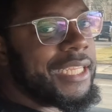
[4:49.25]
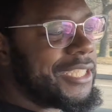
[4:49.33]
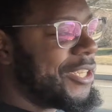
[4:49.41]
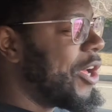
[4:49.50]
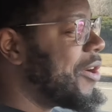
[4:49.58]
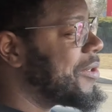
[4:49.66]

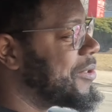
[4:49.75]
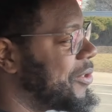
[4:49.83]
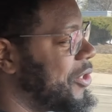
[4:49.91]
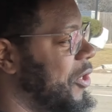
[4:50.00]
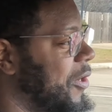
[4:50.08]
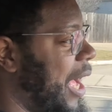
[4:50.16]
to know,
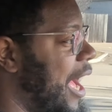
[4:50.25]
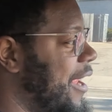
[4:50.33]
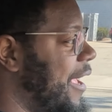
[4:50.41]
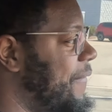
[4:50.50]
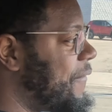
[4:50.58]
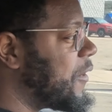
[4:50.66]
you know, how
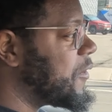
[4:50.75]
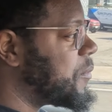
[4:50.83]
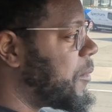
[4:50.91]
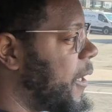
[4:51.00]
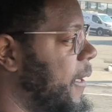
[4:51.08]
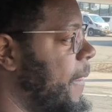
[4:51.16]
that feels.
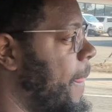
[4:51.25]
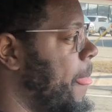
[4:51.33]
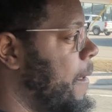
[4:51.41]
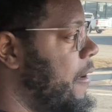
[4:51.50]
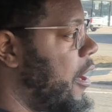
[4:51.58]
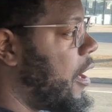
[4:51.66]
But
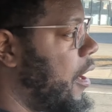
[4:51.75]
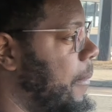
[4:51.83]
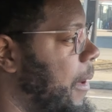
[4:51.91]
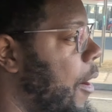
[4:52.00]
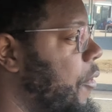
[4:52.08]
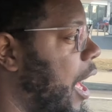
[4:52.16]

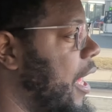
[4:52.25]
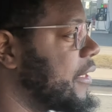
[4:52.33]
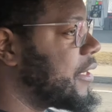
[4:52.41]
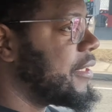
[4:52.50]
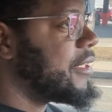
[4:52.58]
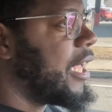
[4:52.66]
I would
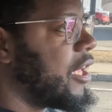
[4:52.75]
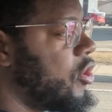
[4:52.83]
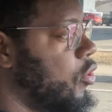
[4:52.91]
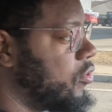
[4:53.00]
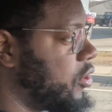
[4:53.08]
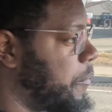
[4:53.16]
honestly say
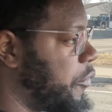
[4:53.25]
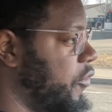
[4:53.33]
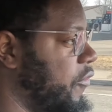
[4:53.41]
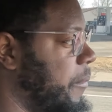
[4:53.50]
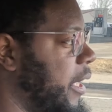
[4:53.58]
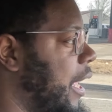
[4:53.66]
huge
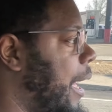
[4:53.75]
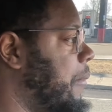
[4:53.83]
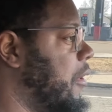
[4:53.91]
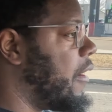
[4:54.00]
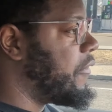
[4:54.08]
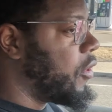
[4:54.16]
improvement. I'm
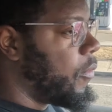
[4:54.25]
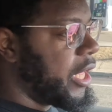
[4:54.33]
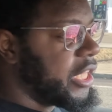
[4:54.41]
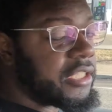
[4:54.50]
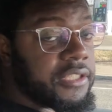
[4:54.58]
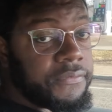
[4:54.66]
loving the way
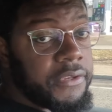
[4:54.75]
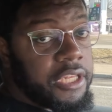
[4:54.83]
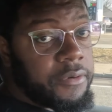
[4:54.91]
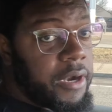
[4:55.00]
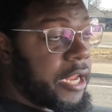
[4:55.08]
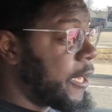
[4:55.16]
this is
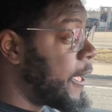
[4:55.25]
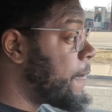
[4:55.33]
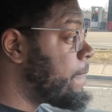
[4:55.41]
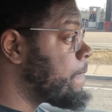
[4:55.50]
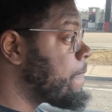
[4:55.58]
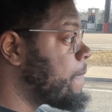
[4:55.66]
feeling right now.
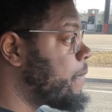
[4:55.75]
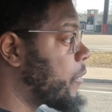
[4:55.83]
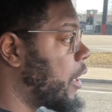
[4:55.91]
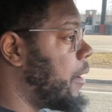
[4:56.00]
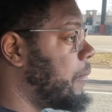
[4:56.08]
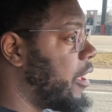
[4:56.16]

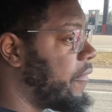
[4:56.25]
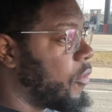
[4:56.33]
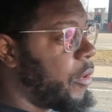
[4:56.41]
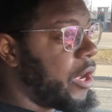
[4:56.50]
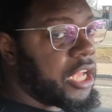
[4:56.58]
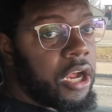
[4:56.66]
I'm loving the
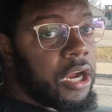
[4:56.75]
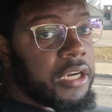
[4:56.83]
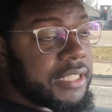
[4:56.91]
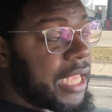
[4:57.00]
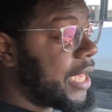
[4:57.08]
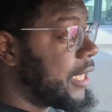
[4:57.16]
way the car is
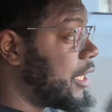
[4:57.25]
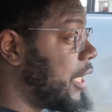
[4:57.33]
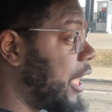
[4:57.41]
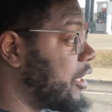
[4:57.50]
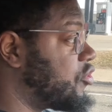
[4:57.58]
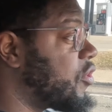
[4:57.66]

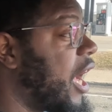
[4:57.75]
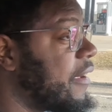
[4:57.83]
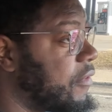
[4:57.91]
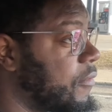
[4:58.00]
like driving